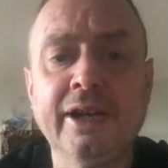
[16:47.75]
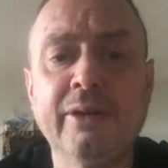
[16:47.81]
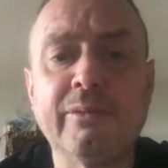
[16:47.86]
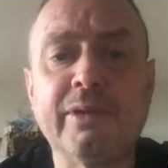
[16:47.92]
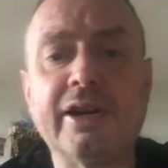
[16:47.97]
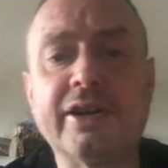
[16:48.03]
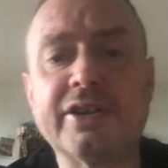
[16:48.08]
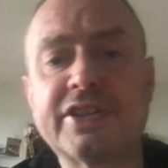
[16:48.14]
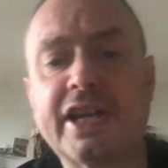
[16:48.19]

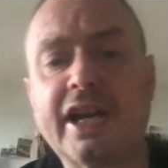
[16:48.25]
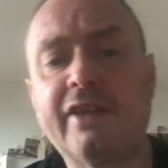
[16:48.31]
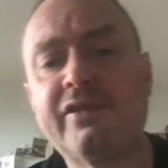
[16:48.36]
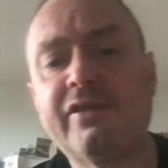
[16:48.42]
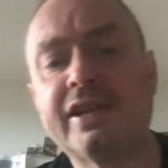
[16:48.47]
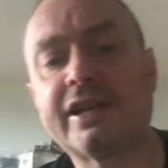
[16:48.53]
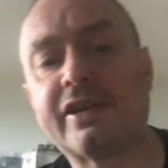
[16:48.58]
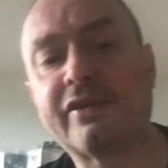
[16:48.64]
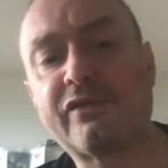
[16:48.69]
Whereas
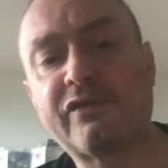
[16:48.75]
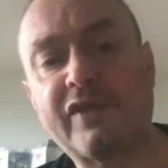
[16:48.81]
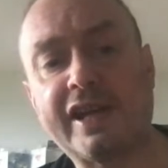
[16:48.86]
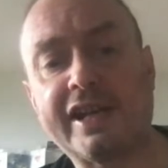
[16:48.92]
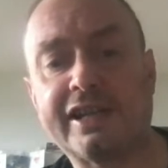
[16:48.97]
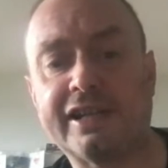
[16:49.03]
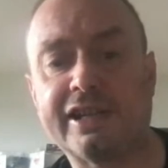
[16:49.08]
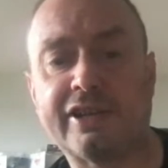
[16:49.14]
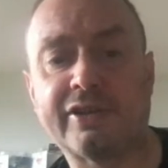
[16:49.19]
having
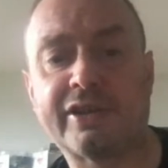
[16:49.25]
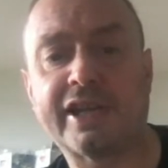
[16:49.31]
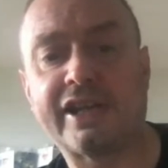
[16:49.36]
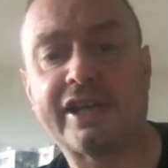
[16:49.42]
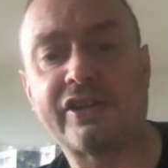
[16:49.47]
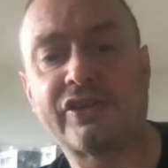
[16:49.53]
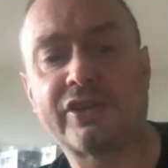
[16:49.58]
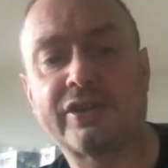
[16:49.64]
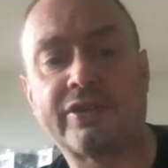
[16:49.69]
fake
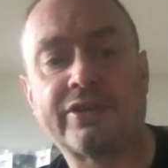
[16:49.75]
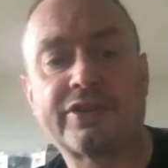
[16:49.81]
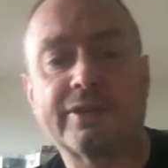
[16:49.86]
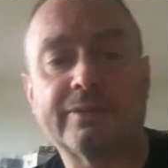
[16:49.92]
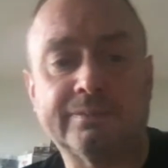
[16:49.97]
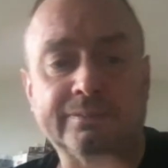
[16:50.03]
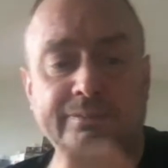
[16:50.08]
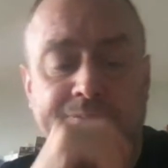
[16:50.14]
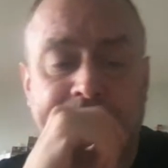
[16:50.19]
locations,
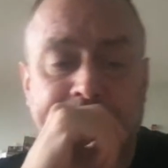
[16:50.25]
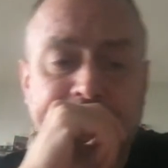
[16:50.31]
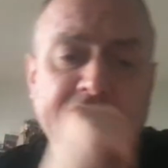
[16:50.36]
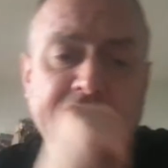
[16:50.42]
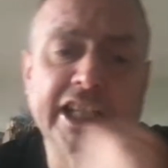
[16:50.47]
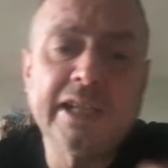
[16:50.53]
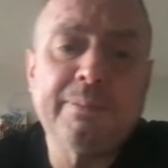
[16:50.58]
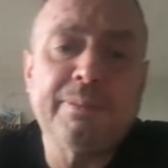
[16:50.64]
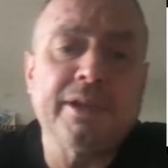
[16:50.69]

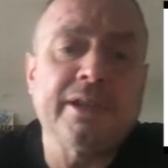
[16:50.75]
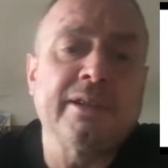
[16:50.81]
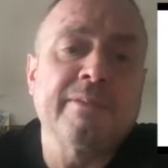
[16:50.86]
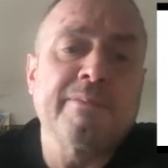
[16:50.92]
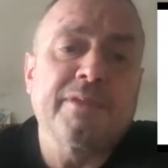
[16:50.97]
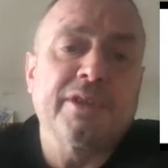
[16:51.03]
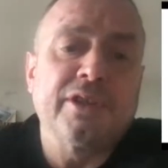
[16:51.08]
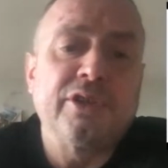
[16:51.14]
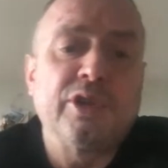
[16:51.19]
keeping
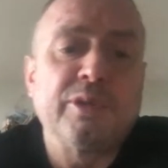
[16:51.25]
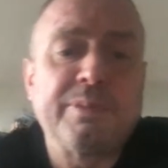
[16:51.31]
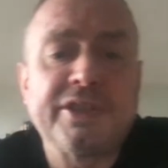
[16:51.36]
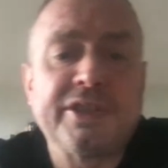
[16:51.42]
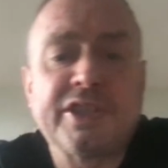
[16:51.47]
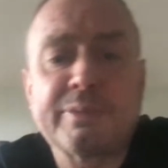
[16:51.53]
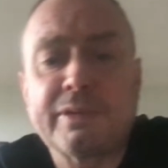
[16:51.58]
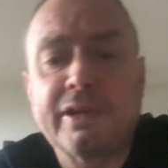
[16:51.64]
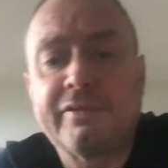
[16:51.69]
Google
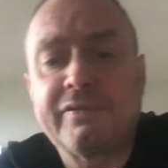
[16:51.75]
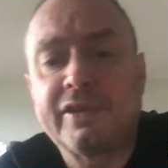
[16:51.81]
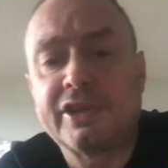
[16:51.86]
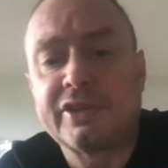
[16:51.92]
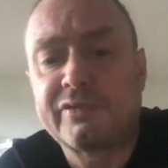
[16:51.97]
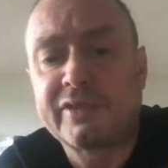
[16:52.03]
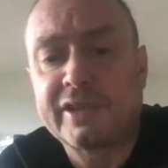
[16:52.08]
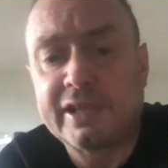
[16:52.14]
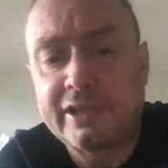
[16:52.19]
business
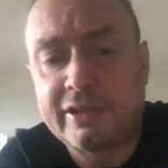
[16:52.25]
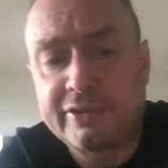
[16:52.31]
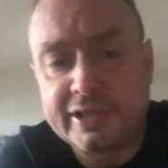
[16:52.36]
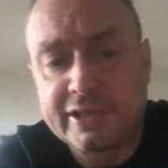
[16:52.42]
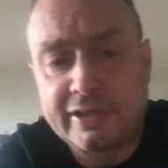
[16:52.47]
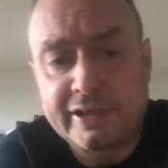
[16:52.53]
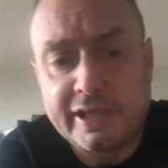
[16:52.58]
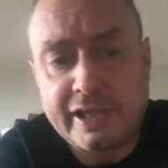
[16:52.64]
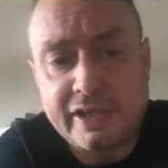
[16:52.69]
profiles for closed
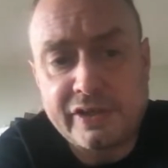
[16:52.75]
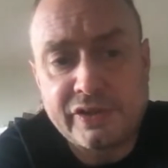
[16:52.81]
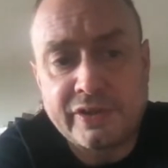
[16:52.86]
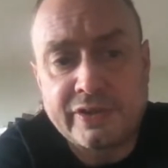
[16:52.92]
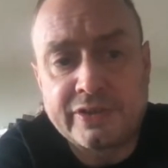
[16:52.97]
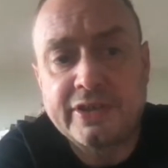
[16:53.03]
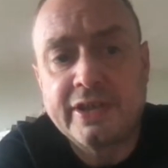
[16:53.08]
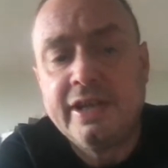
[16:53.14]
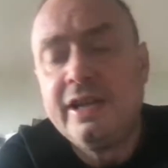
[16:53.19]

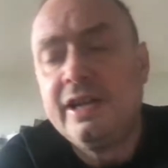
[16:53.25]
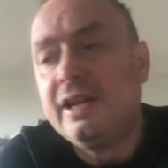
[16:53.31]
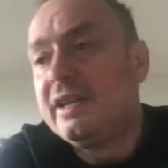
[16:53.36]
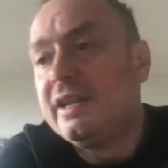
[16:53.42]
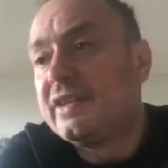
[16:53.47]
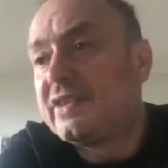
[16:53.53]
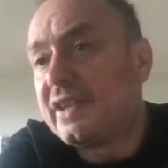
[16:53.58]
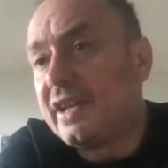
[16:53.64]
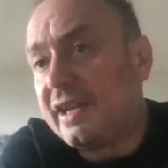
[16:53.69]
locations,
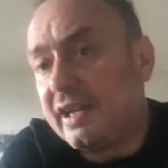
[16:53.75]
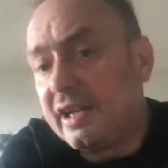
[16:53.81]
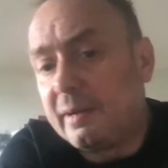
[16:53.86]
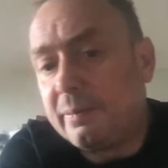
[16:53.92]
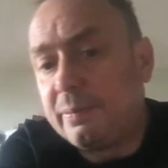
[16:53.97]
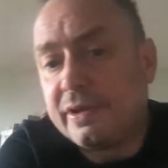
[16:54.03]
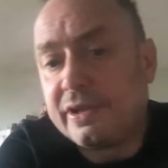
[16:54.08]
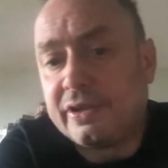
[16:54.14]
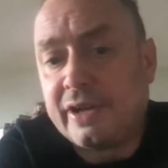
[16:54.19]
setting
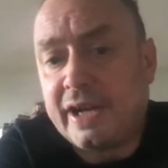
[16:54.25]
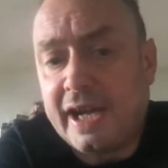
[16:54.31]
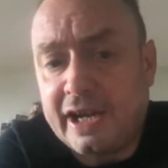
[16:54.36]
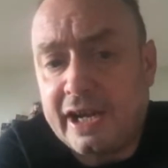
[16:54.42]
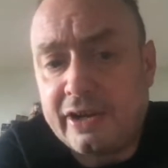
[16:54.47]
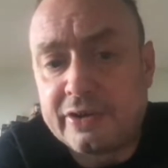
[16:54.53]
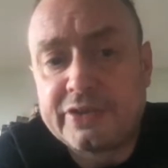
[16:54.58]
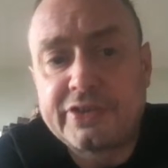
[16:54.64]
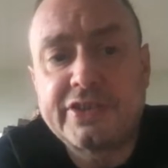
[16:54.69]
up at your
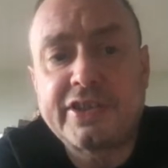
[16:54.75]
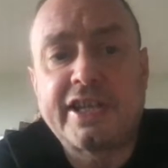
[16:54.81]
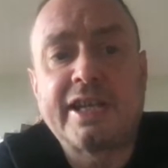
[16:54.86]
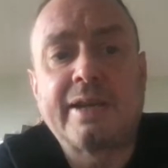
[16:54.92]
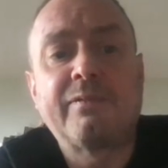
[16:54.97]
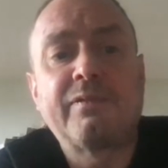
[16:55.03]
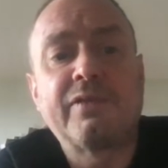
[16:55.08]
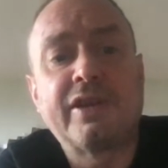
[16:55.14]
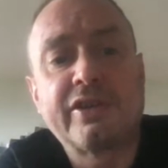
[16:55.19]
house, setting
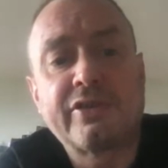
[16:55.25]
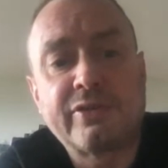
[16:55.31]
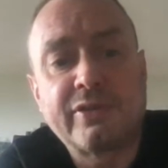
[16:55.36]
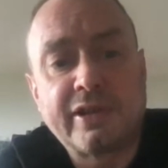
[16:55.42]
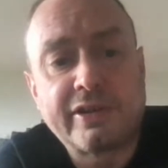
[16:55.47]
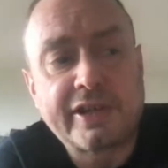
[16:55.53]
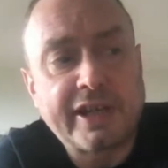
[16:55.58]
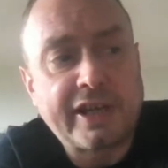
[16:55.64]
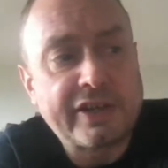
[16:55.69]
up virtual
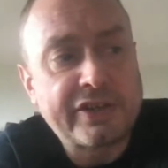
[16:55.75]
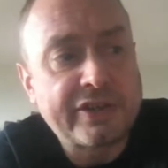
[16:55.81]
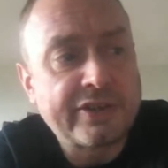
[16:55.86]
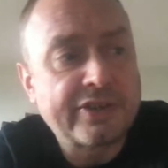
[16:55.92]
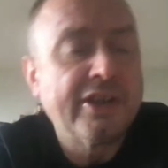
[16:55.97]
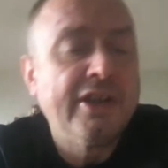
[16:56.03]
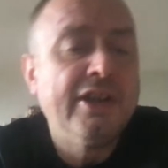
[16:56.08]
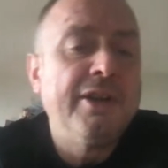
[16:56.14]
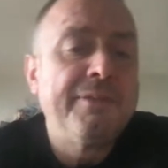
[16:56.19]
locations,
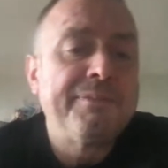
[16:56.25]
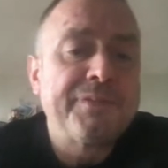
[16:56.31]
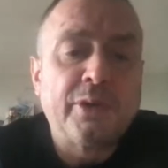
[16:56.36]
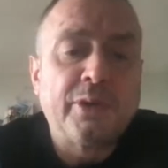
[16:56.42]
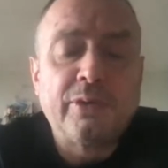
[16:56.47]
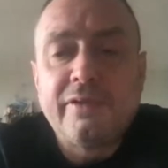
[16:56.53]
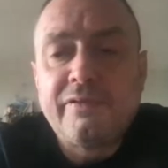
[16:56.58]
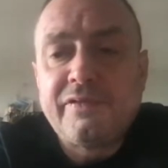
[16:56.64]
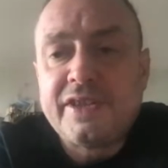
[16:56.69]

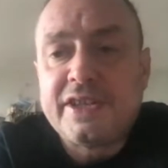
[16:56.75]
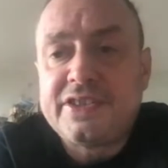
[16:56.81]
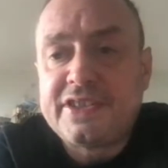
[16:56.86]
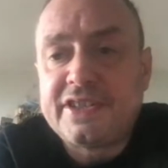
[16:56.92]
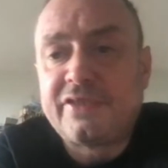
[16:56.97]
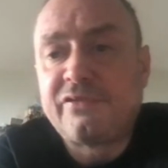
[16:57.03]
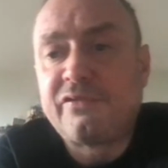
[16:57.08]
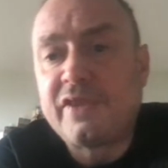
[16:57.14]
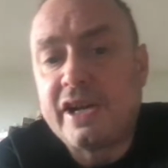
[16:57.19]
all of this
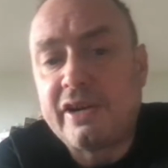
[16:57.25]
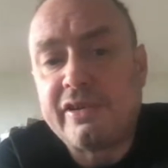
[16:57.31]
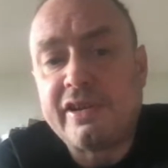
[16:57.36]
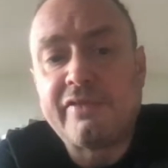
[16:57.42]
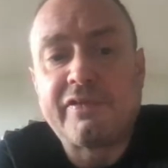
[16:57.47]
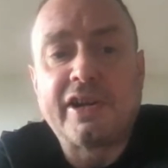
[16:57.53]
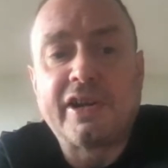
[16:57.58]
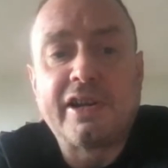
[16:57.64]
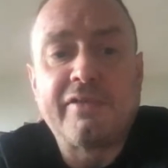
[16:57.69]
is very,
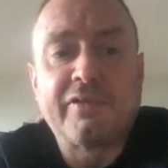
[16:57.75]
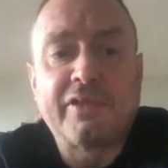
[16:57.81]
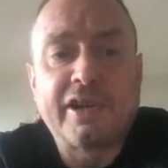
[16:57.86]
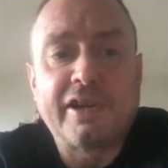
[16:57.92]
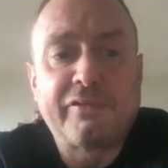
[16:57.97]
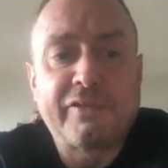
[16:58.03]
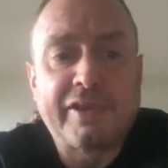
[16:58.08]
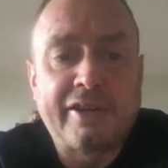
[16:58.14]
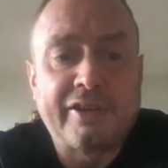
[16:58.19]
very, very
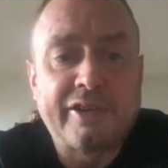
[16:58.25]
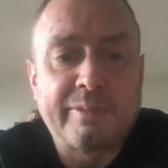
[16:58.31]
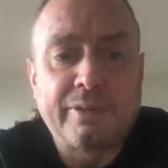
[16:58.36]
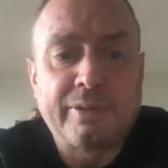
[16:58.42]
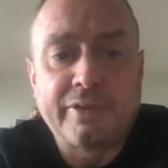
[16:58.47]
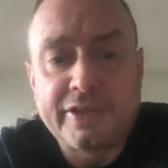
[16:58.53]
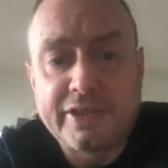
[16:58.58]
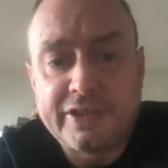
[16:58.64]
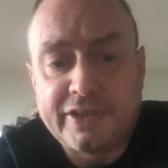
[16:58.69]
frowned
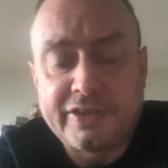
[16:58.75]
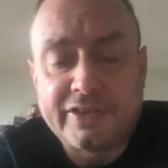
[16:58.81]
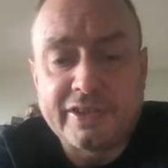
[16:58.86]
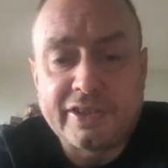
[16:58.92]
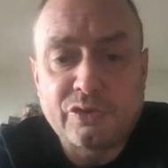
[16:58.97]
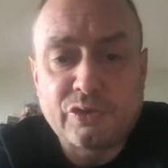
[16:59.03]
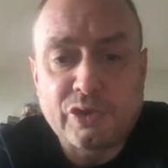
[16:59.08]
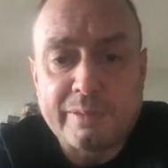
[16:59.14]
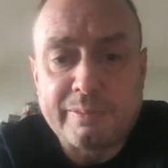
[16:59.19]
upon. This is
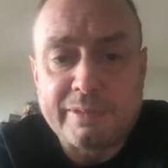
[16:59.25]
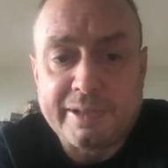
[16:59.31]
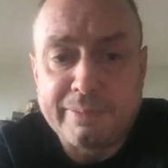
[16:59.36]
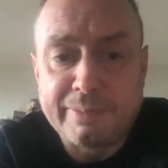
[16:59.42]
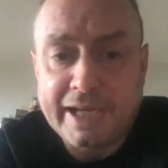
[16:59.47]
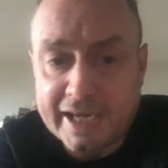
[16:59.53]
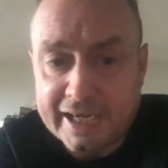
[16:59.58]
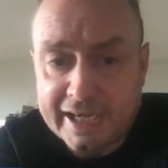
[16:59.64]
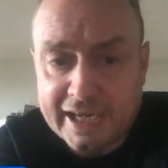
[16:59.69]
extremely
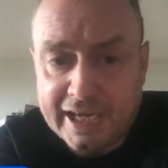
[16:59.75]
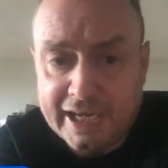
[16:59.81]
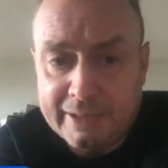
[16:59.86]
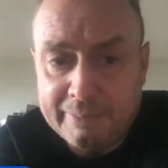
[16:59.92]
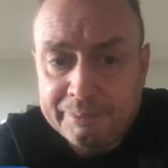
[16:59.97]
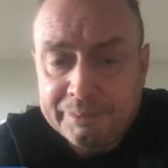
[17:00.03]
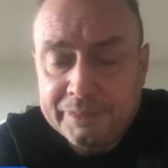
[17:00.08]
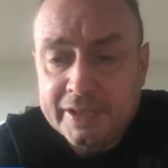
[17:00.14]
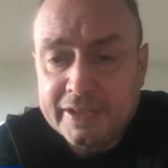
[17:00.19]
black hat.
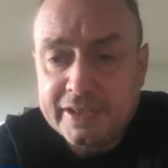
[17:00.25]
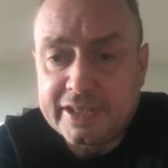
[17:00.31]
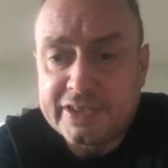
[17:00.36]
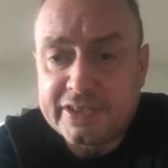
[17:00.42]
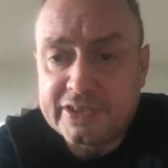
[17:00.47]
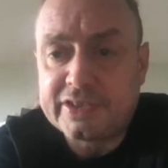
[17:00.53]
This is